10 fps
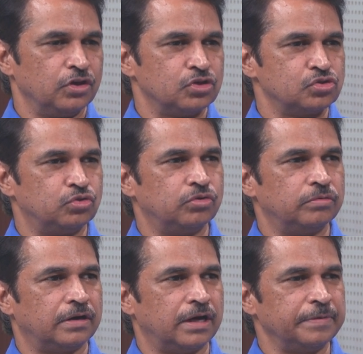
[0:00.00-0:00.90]
So,
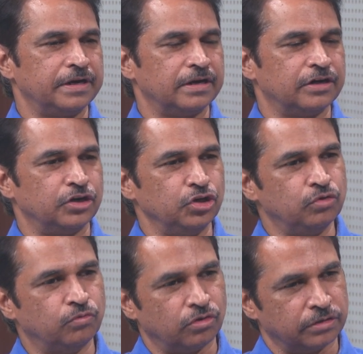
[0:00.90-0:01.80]
I mean, do
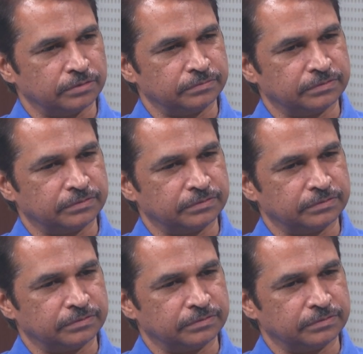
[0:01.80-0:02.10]
you